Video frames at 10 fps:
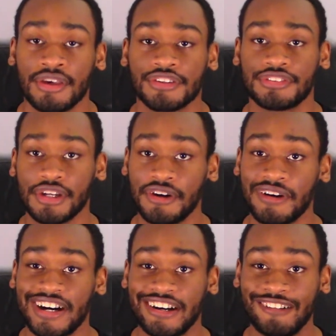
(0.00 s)

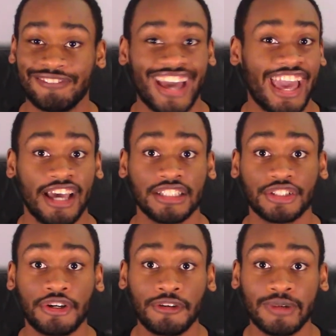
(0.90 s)
So as
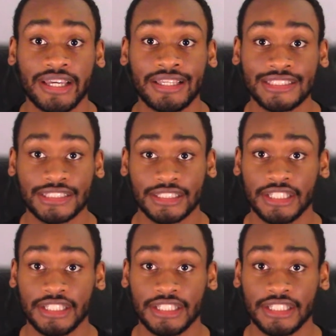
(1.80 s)
always,